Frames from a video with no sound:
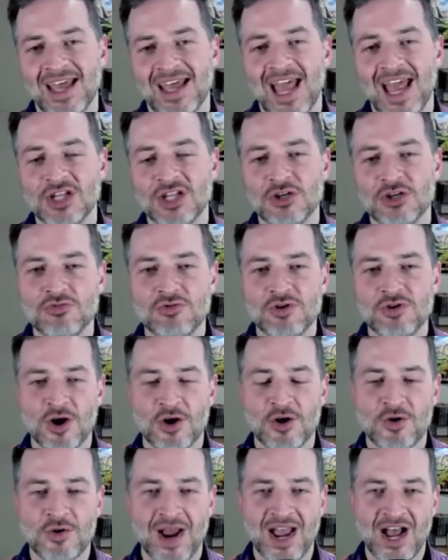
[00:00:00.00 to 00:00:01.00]
and you
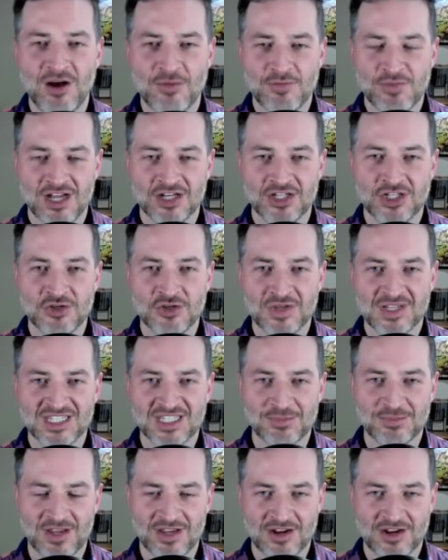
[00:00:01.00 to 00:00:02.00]
know how much you can
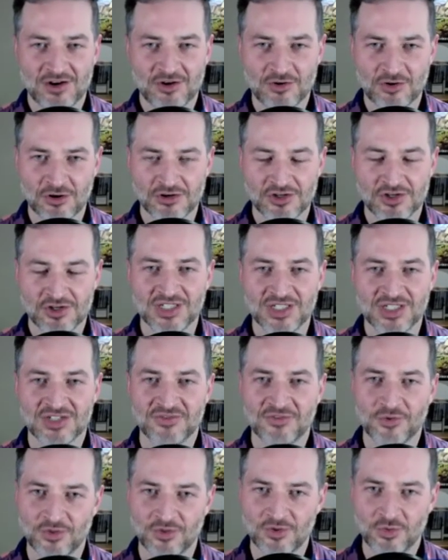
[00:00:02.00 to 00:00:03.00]
spend on groceries
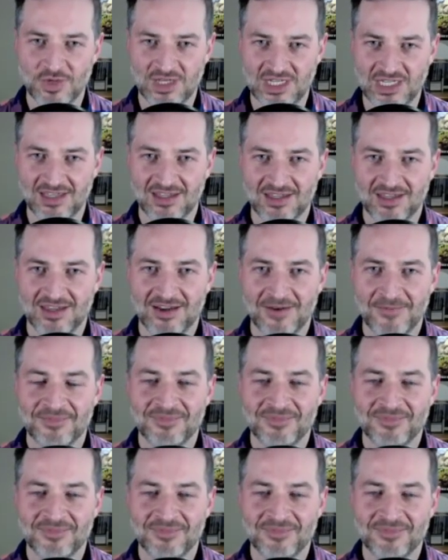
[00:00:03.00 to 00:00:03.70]
for the week,